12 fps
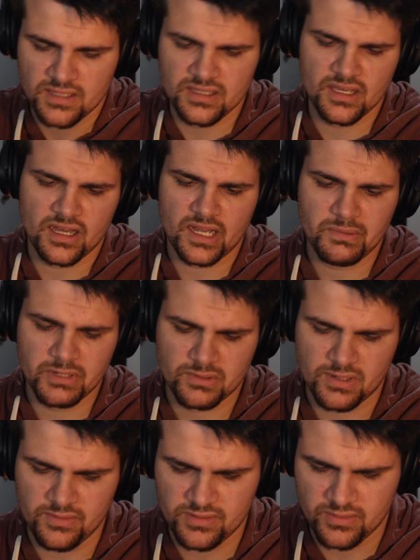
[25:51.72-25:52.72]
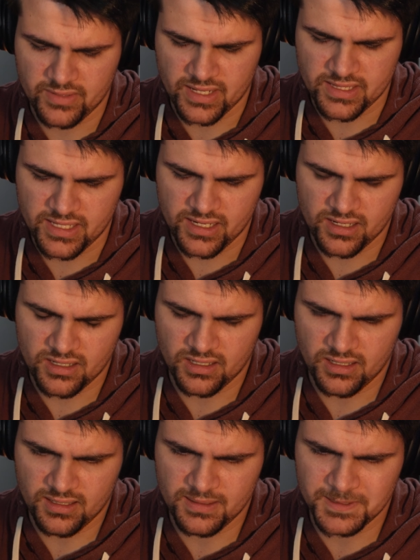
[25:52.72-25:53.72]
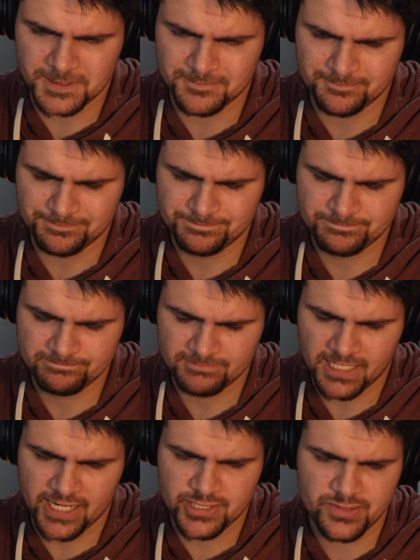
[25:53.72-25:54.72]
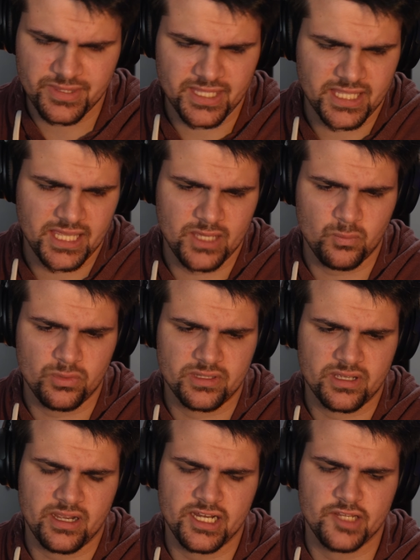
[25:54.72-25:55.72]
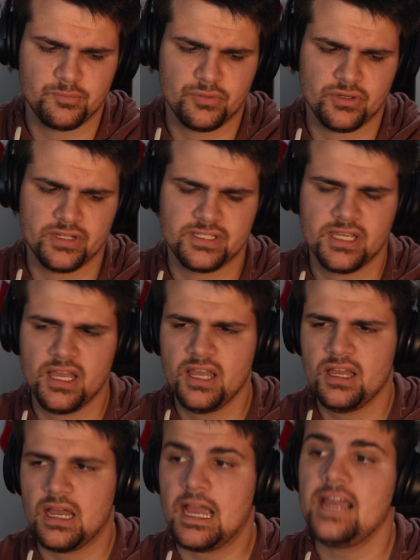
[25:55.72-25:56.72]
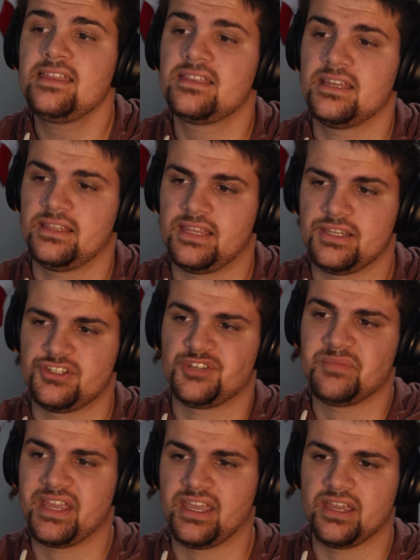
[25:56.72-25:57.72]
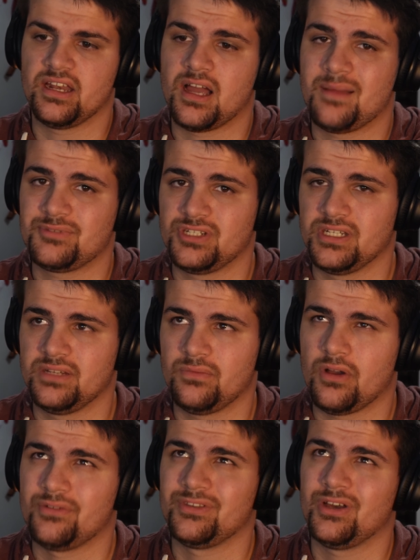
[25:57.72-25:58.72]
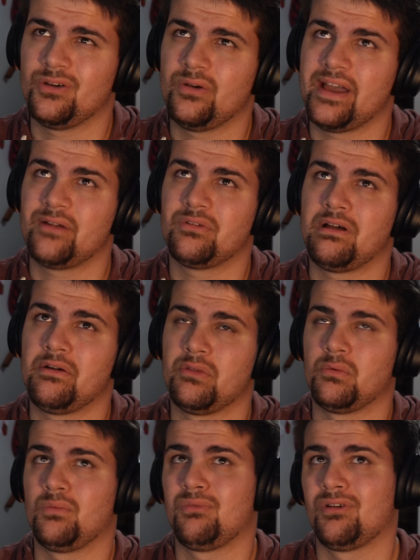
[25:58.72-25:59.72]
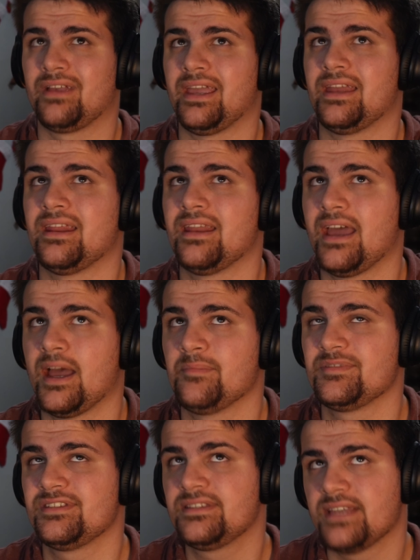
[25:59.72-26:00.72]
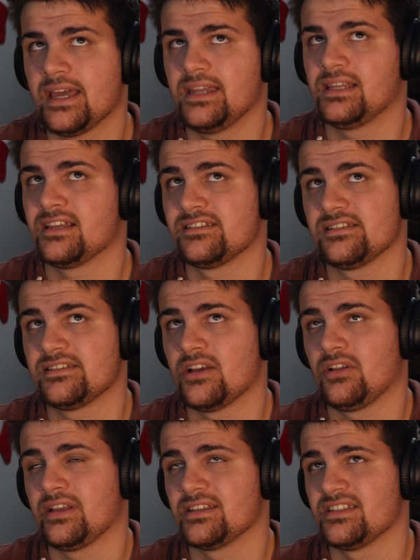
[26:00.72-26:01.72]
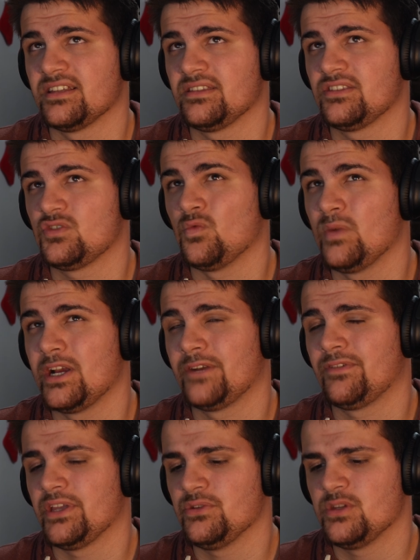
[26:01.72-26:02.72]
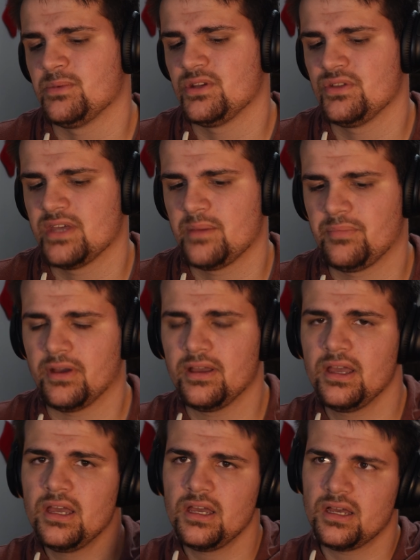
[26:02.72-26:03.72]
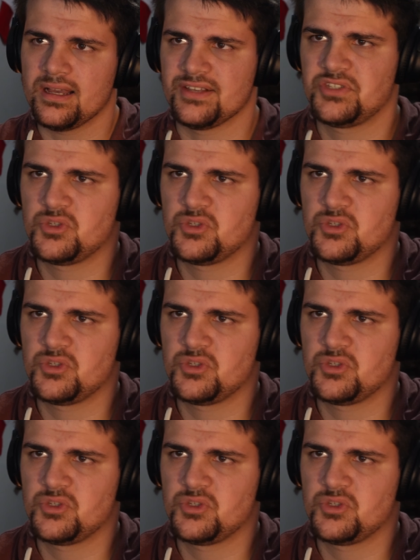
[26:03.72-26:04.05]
Yeah, I would agree with you right there. I do think it would kind of I think they should make it an option, although I don't know how that would work in an app setting necessarily, because it's so weird for YouTube to do that, but a